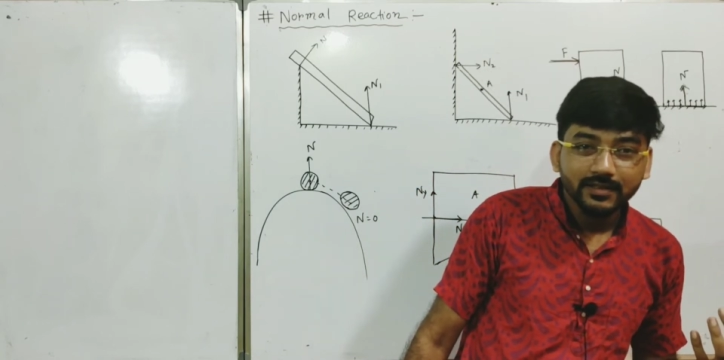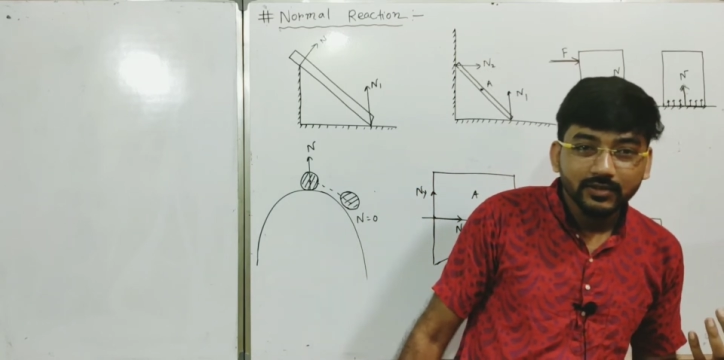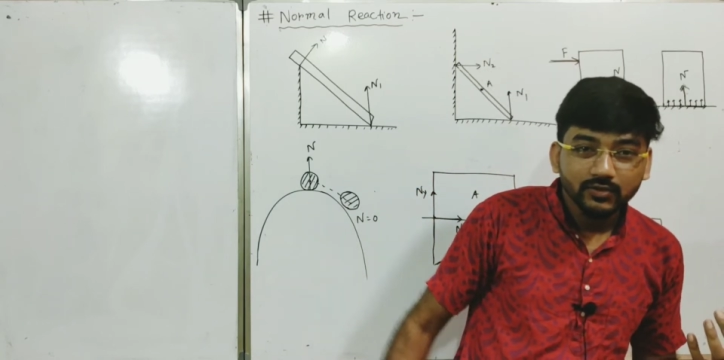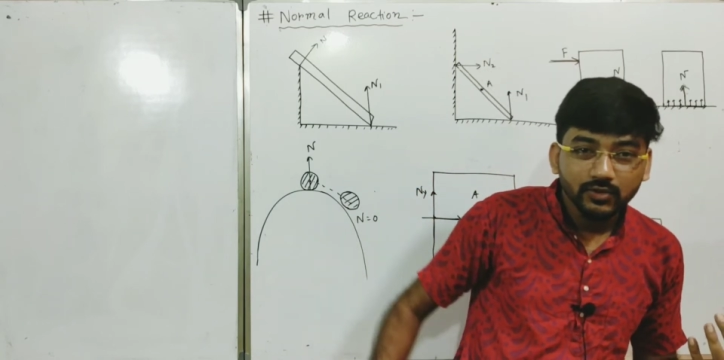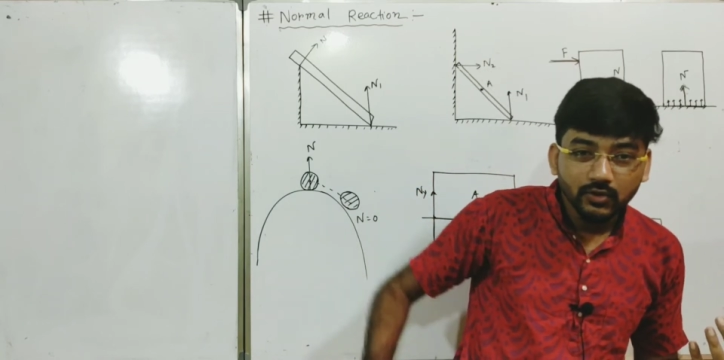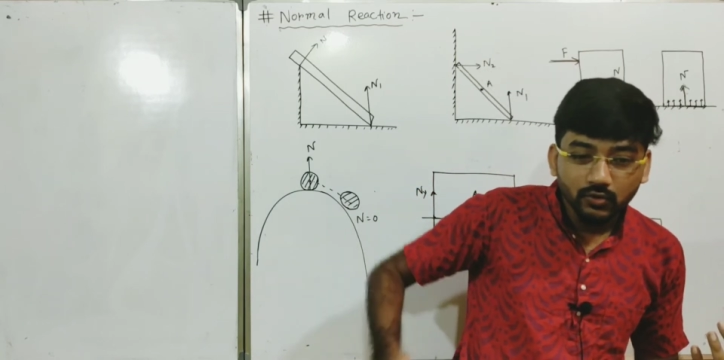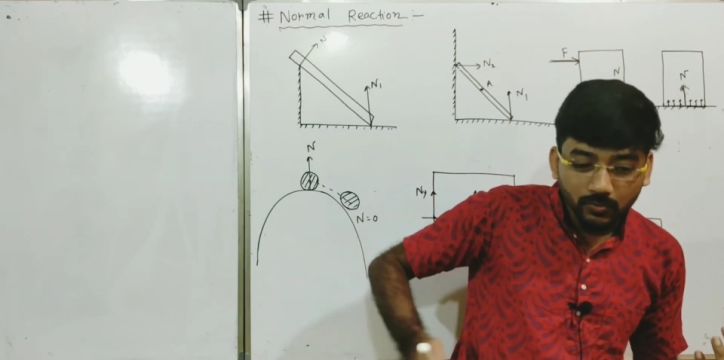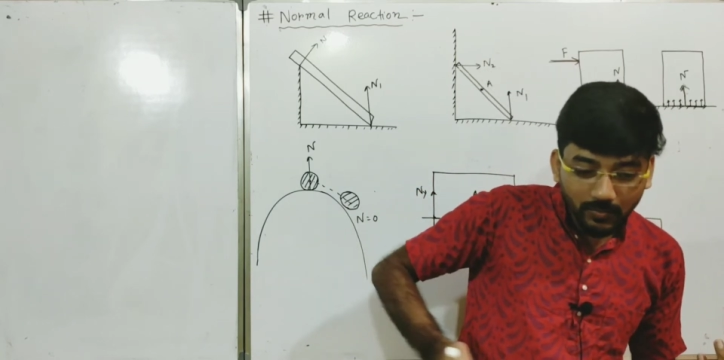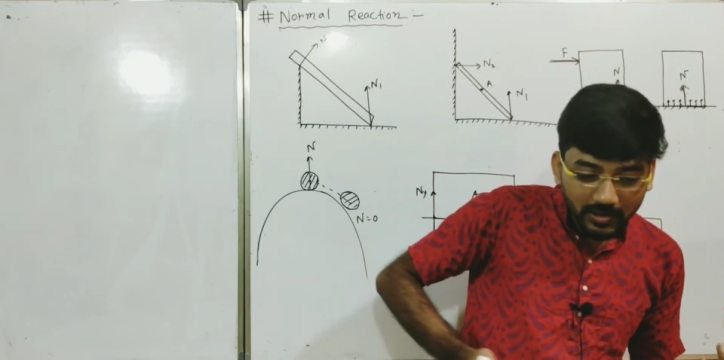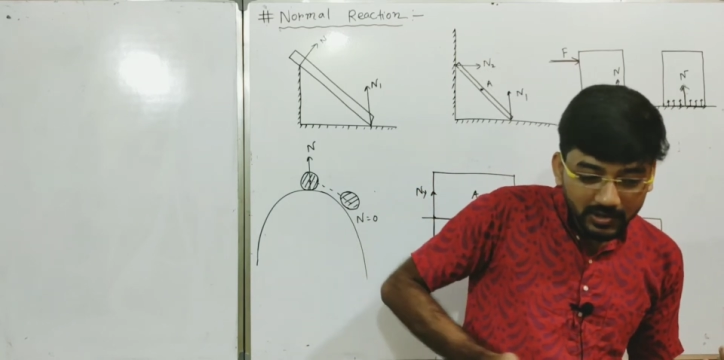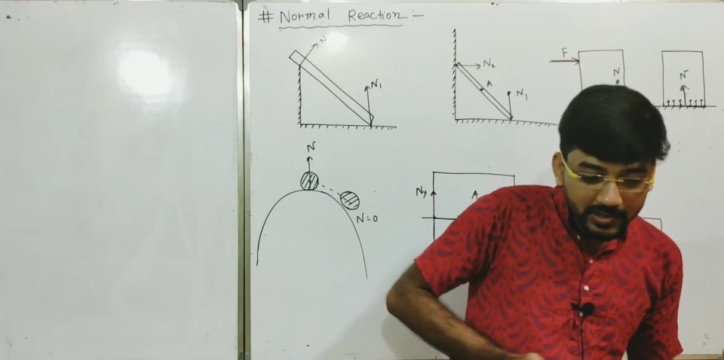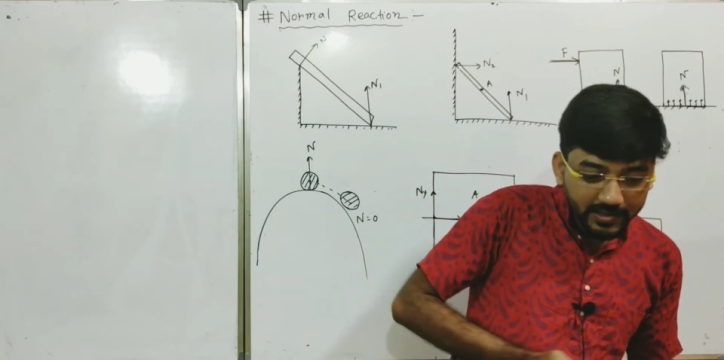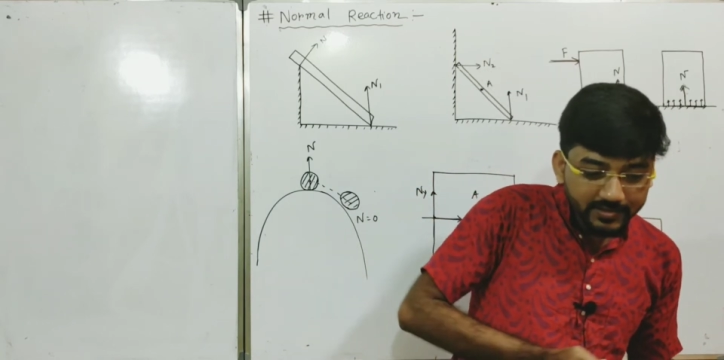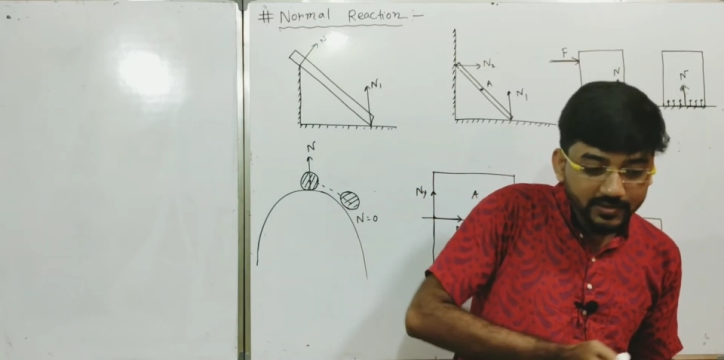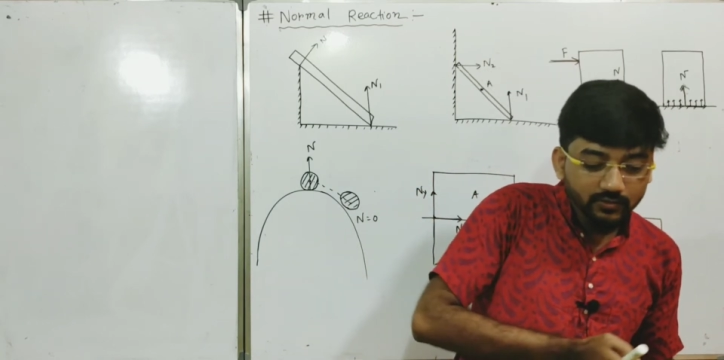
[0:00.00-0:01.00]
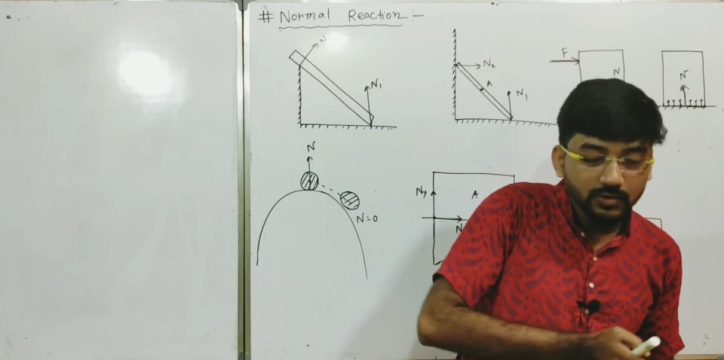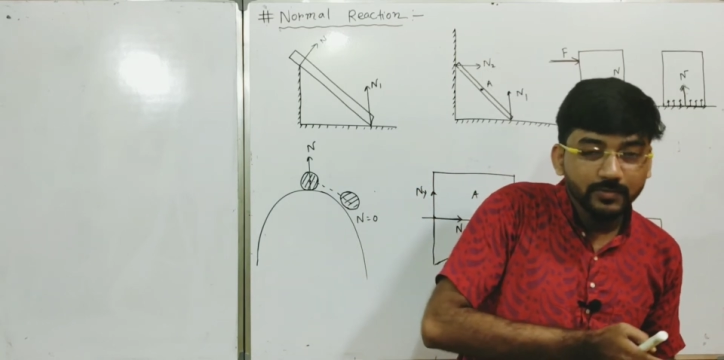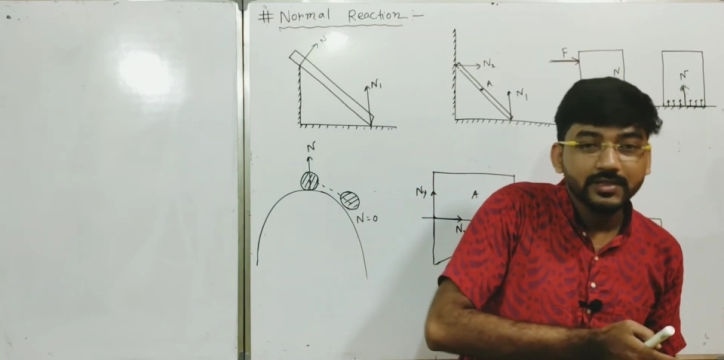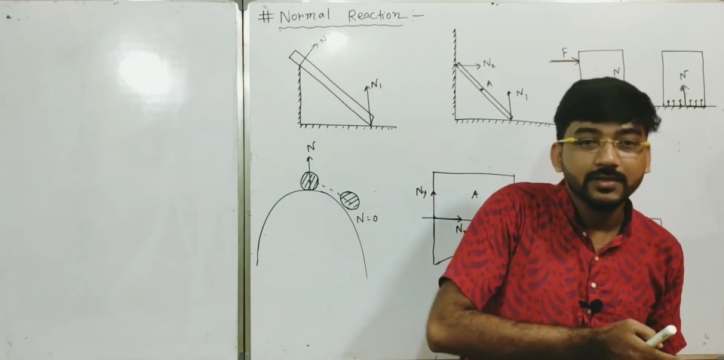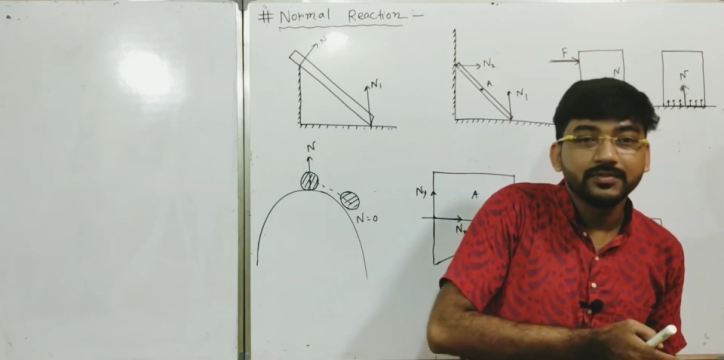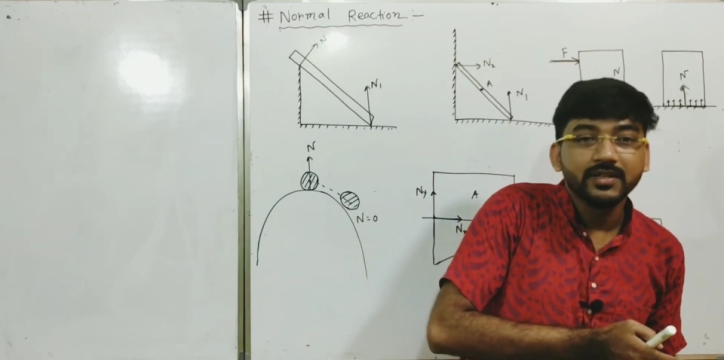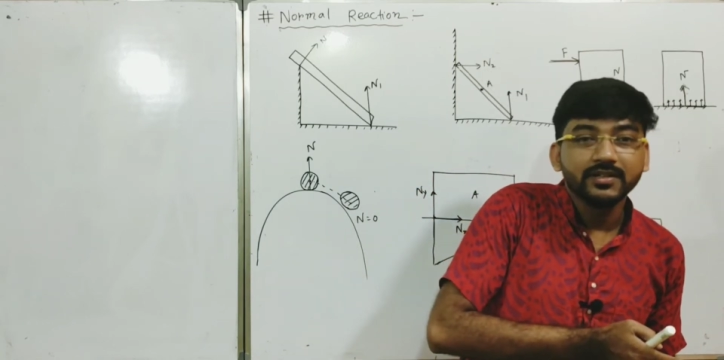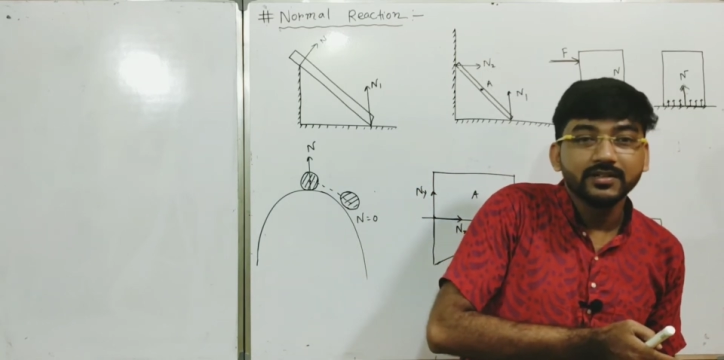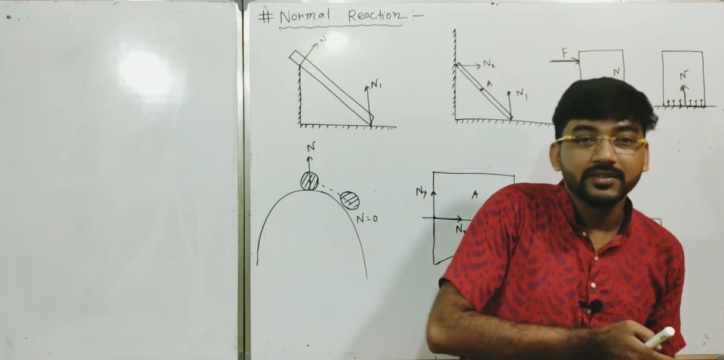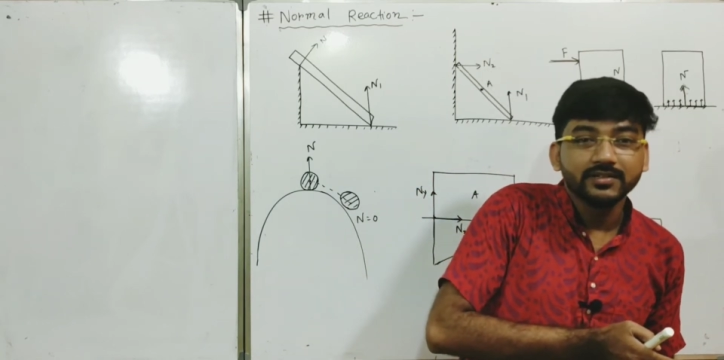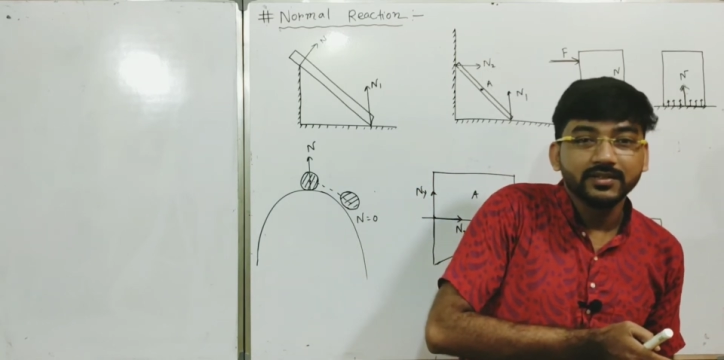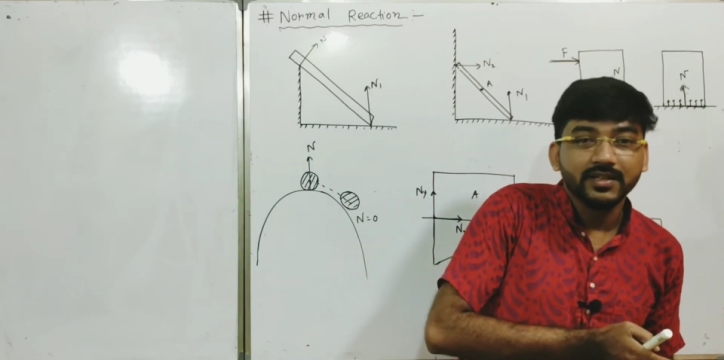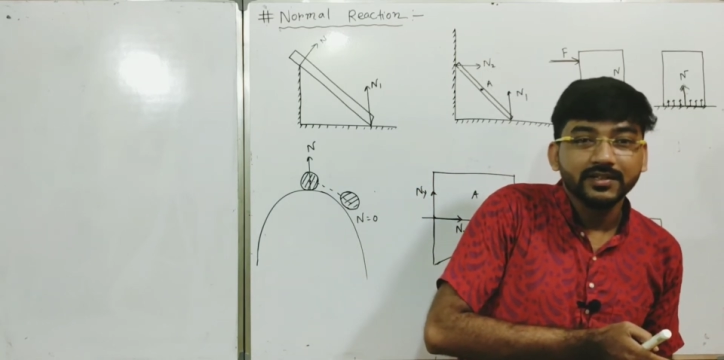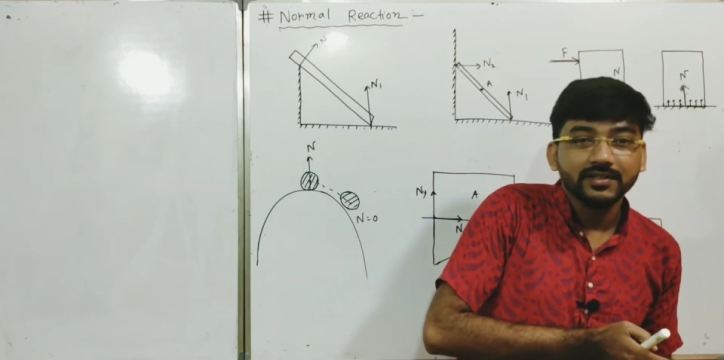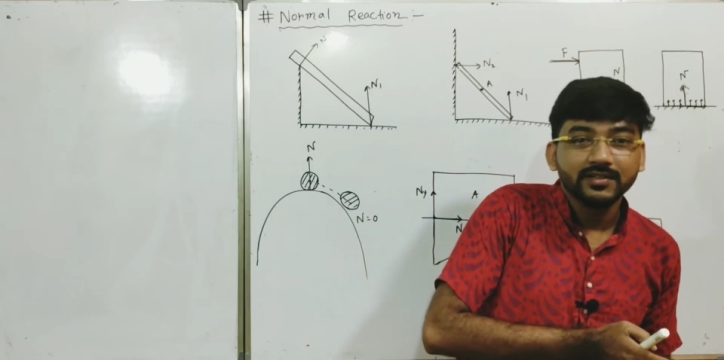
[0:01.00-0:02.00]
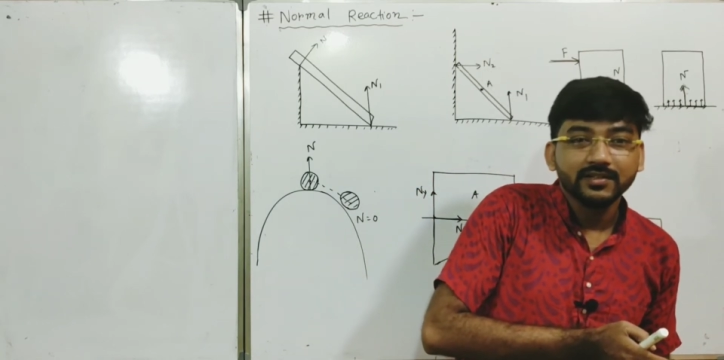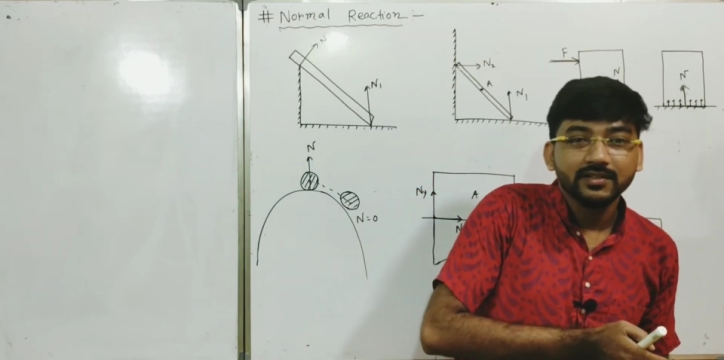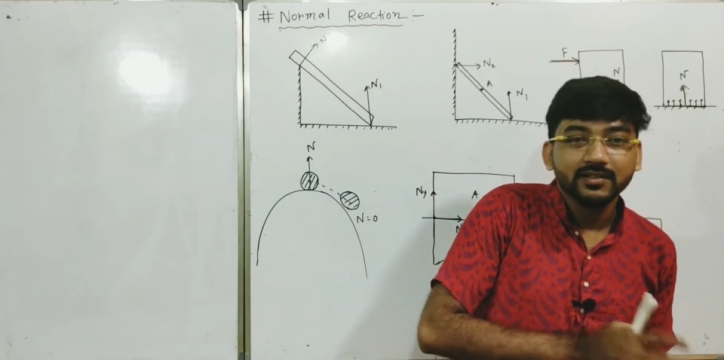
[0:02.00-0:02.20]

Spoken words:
So the normal reaction will be shifted this side.